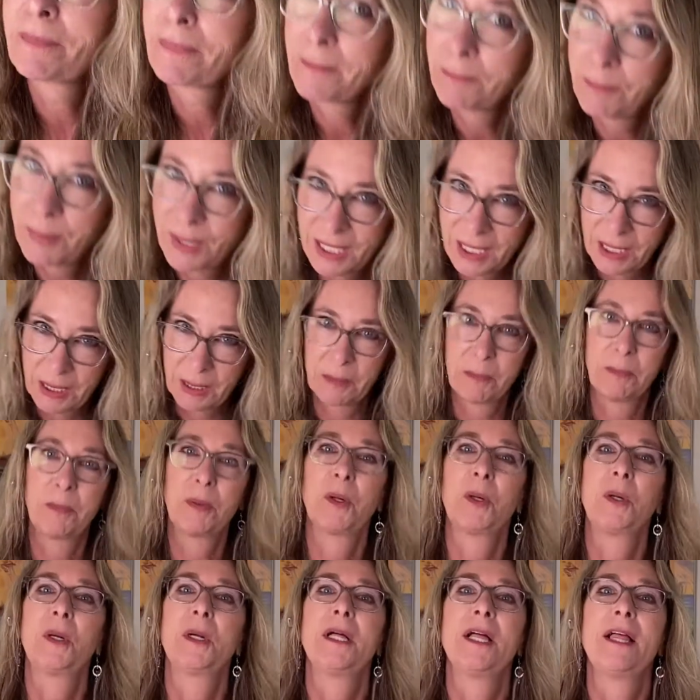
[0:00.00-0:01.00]

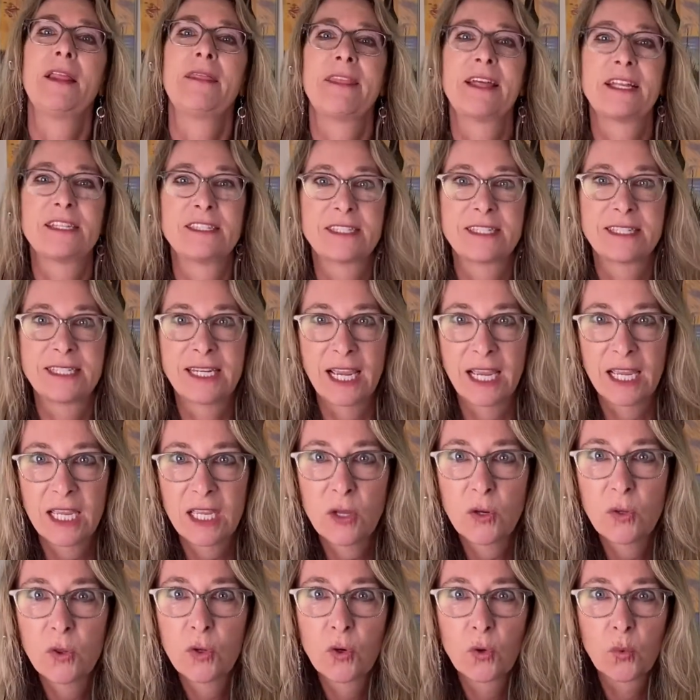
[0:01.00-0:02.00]
People that stay
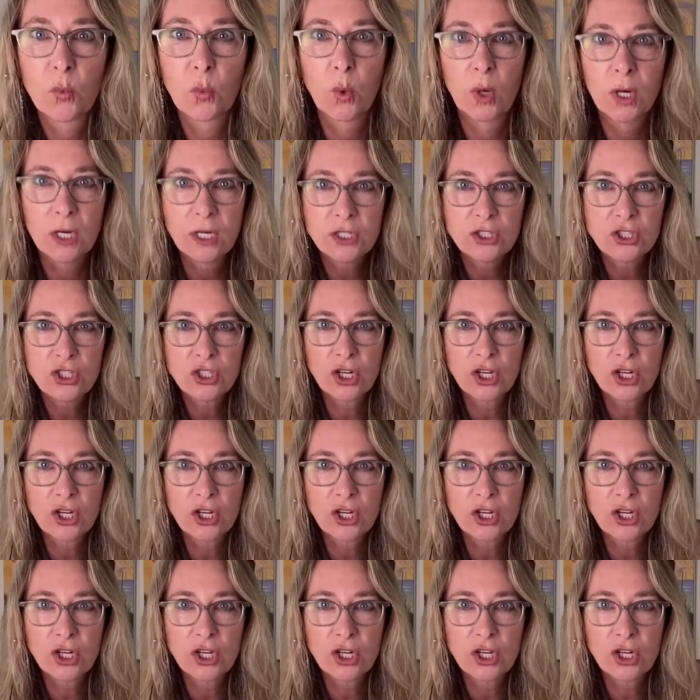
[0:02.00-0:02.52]
in their one